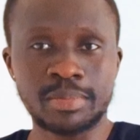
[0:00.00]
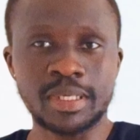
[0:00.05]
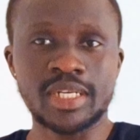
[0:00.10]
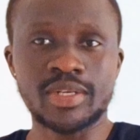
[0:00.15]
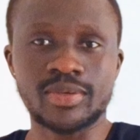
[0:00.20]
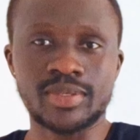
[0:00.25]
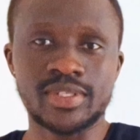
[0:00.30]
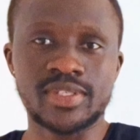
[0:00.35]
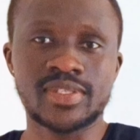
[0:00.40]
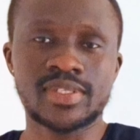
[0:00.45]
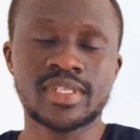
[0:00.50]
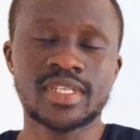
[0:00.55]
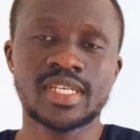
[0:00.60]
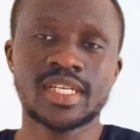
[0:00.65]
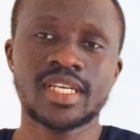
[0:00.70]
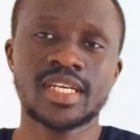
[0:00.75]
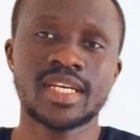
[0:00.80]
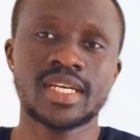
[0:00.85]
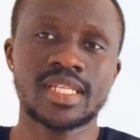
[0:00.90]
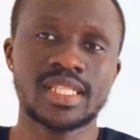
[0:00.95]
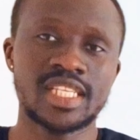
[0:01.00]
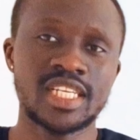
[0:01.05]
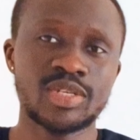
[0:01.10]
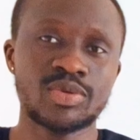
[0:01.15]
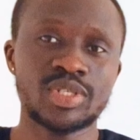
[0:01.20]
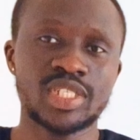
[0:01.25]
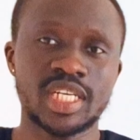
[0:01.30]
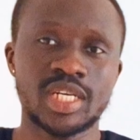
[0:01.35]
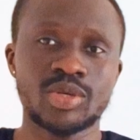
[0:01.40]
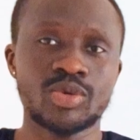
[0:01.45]
panels. Then we
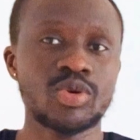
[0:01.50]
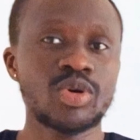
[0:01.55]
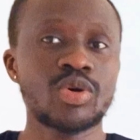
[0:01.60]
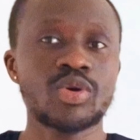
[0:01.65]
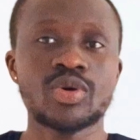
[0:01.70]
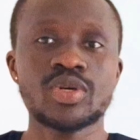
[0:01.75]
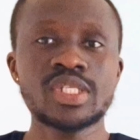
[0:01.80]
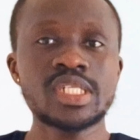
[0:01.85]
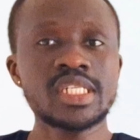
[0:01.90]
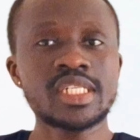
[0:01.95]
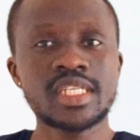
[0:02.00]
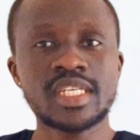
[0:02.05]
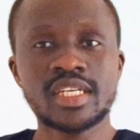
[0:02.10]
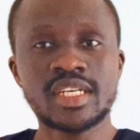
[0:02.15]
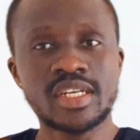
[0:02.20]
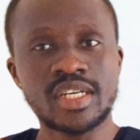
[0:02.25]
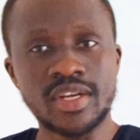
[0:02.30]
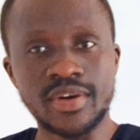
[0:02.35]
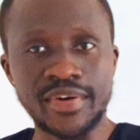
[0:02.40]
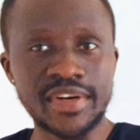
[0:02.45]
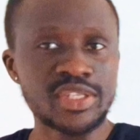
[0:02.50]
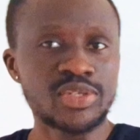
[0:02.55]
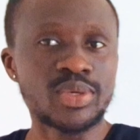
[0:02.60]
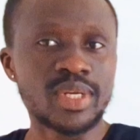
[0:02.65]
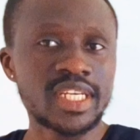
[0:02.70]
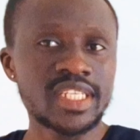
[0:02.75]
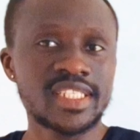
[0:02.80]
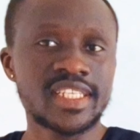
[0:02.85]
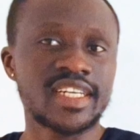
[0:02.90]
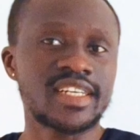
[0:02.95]
shall go on
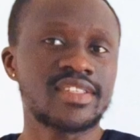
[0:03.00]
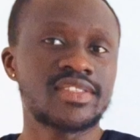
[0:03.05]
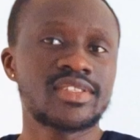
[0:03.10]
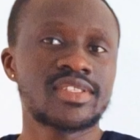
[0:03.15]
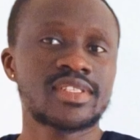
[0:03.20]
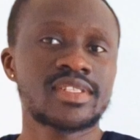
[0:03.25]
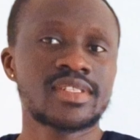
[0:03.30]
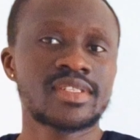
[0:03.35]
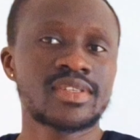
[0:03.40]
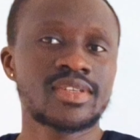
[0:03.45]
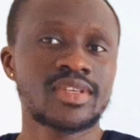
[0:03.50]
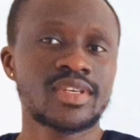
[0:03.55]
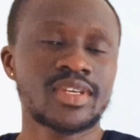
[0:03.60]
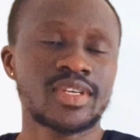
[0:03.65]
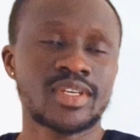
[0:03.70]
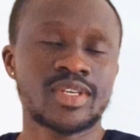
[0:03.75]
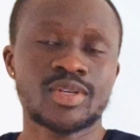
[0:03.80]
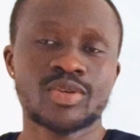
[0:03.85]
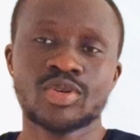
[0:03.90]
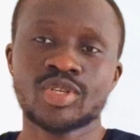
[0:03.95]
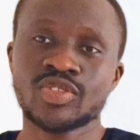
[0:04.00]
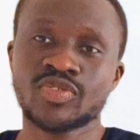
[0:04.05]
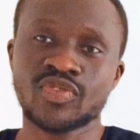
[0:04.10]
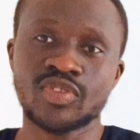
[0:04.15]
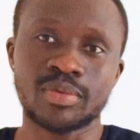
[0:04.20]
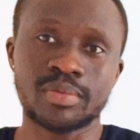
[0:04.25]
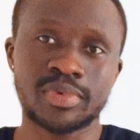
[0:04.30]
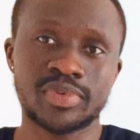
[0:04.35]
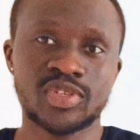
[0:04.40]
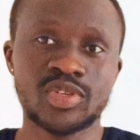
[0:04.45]
regulators. Because
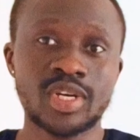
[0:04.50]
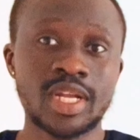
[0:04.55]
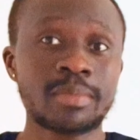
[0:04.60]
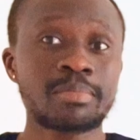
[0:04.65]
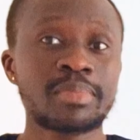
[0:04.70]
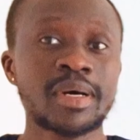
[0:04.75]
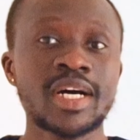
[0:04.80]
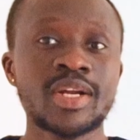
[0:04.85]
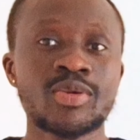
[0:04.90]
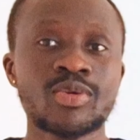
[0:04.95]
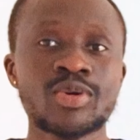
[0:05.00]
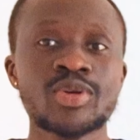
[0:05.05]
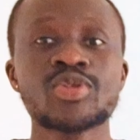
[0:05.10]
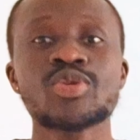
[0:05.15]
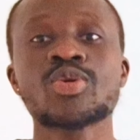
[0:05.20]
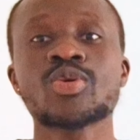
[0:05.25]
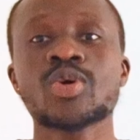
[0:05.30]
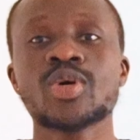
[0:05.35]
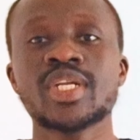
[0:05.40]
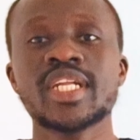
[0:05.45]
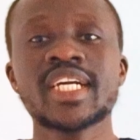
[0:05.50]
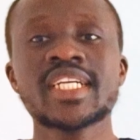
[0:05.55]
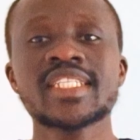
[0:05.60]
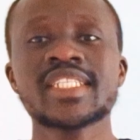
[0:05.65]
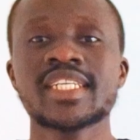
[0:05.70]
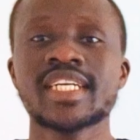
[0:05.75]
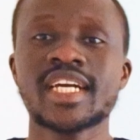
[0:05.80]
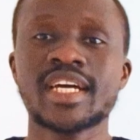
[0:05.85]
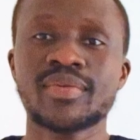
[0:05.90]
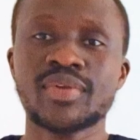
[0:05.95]
from solar panel, you
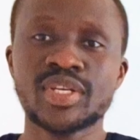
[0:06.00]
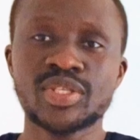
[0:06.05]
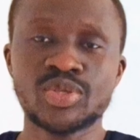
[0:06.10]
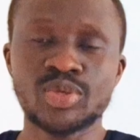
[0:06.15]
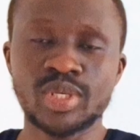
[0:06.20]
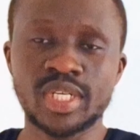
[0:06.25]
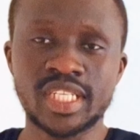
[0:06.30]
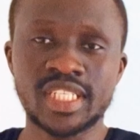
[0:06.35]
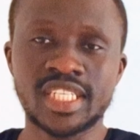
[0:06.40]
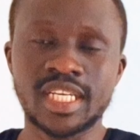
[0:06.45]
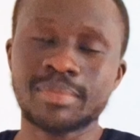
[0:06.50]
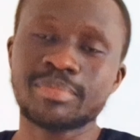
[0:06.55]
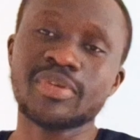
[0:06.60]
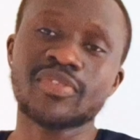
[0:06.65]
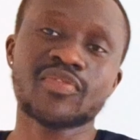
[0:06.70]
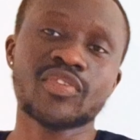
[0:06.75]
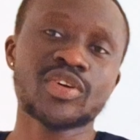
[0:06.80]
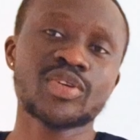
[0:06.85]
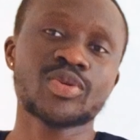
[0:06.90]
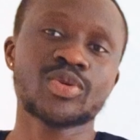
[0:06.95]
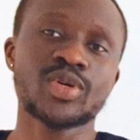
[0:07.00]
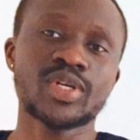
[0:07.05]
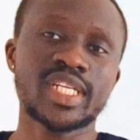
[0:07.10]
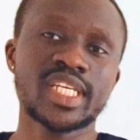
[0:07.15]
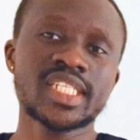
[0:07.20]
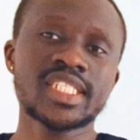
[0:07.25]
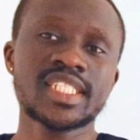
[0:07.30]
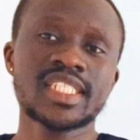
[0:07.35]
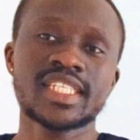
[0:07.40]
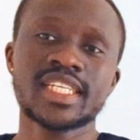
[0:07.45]
connect a regulator before you
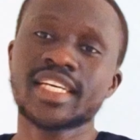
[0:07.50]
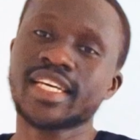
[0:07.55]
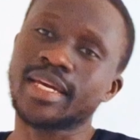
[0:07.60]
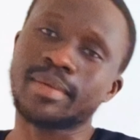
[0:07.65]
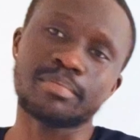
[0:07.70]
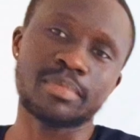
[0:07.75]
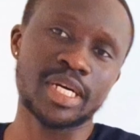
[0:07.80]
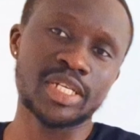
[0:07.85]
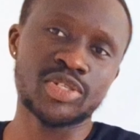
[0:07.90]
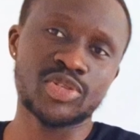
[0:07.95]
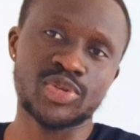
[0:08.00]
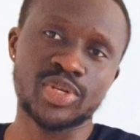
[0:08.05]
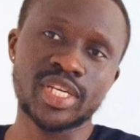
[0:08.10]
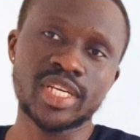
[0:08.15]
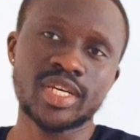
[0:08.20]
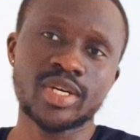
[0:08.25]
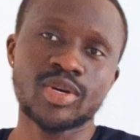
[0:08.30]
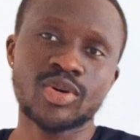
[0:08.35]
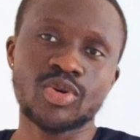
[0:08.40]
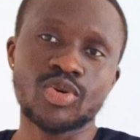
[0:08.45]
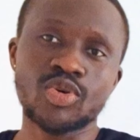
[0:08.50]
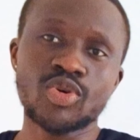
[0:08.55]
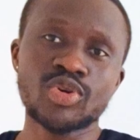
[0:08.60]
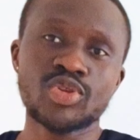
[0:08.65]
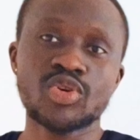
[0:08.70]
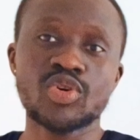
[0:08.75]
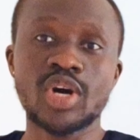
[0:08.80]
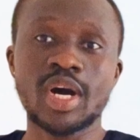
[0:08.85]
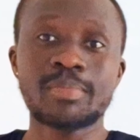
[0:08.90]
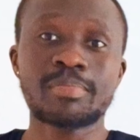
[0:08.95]
connect a battery or
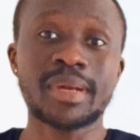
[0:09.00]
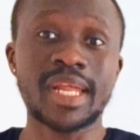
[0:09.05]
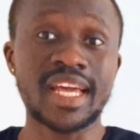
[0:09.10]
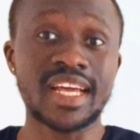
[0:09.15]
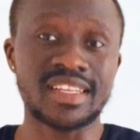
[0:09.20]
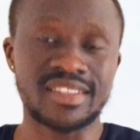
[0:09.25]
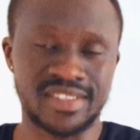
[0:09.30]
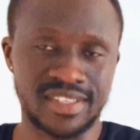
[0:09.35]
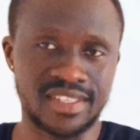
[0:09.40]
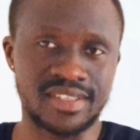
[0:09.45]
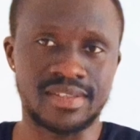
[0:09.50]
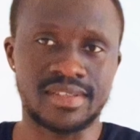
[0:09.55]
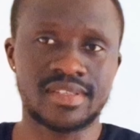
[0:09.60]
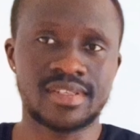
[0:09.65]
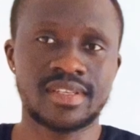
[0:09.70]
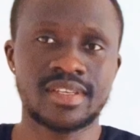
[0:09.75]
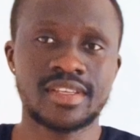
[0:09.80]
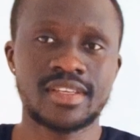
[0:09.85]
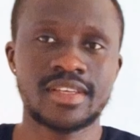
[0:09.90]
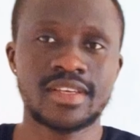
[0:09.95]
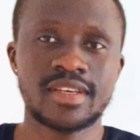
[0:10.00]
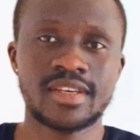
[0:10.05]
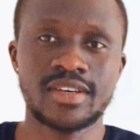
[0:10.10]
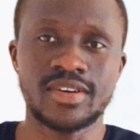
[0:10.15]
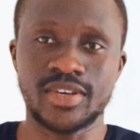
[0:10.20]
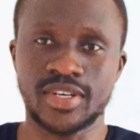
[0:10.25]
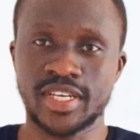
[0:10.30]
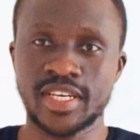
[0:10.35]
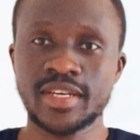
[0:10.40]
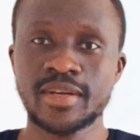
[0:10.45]
your appliances.
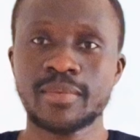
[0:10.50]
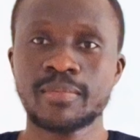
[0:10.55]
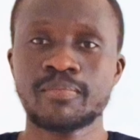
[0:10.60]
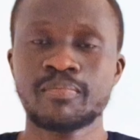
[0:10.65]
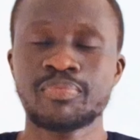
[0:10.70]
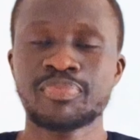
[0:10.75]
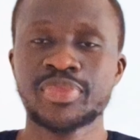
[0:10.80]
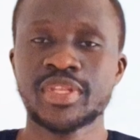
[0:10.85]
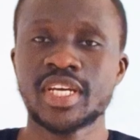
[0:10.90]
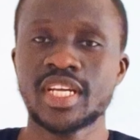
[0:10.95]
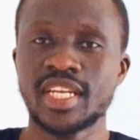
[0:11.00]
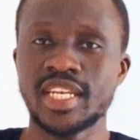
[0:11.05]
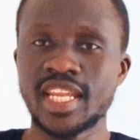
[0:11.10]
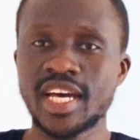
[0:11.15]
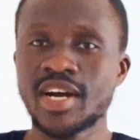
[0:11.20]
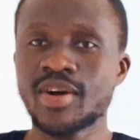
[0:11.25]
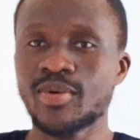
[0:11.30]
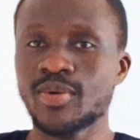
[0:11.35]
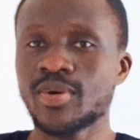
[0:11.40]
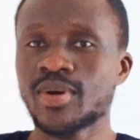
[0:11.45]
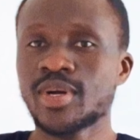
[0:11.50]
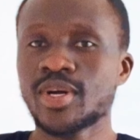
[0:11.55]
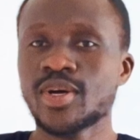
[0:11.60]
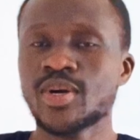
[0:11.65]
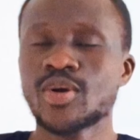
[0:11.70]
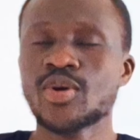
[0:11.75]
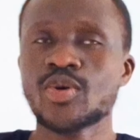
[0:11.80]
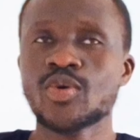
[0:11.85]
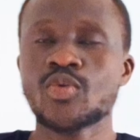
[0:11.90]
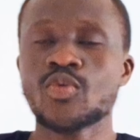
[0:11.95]
Okay. Now,
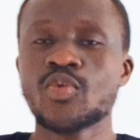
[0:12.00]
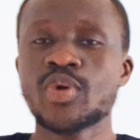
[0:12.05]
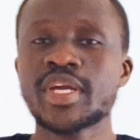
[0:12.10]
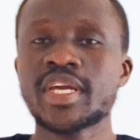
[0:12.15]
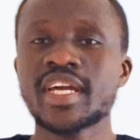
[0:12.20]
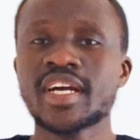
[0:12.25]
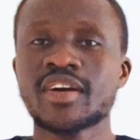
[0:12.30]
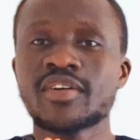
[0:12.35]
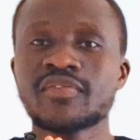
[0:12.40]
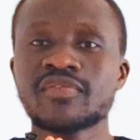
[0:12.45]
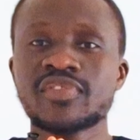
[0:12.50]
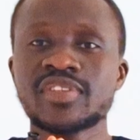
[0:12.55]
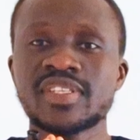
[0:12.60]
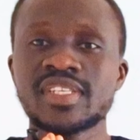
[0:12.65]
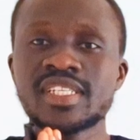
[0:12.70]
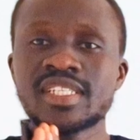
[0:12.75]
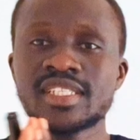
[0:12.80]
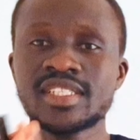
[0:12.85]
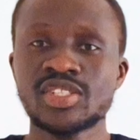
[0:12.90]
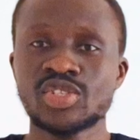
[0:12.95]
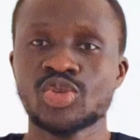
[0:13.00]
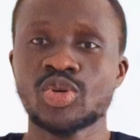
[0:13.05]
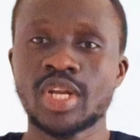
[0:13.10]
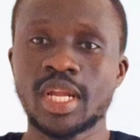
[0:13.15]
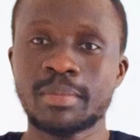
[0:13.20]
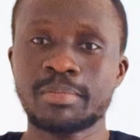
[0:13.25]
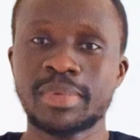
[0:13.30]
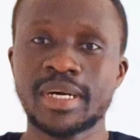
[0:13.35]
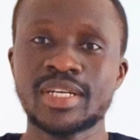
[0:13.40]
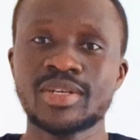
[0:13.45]
we have seen
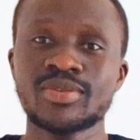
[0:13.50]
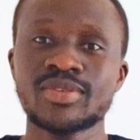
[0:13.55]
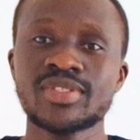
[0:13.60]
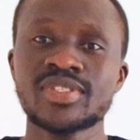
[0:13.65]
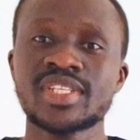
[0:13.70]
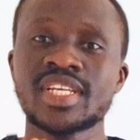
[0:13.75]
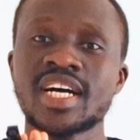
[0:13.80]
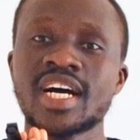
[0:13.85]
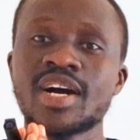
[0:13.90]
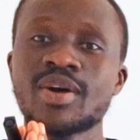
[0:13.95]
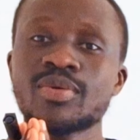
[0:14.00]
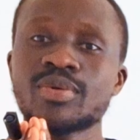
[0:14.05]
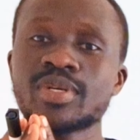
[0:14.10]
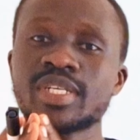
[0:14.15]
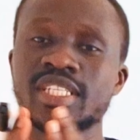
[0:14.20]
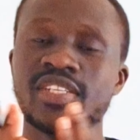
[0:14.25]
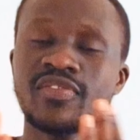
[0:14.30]
solar panels, how it